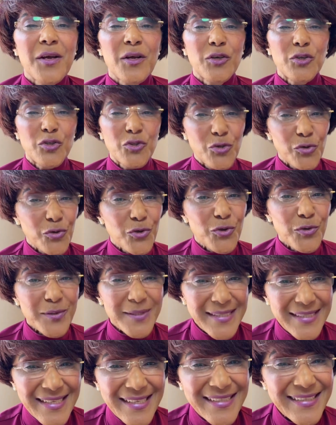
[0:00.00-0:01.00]
Do you
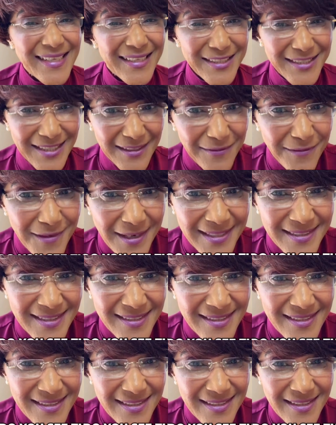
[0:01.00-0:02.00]
see the
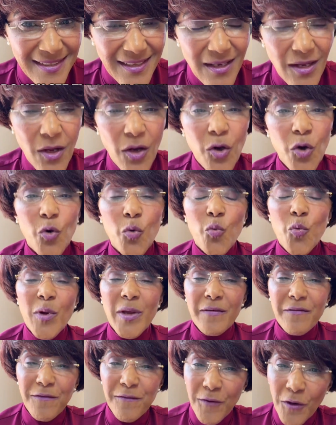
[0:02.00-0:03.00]
difference? We
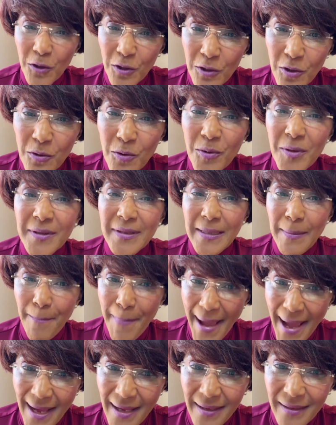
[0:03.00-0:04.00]
follow the
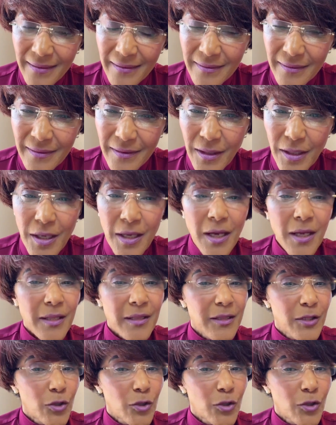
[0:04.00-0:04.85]
pattern. The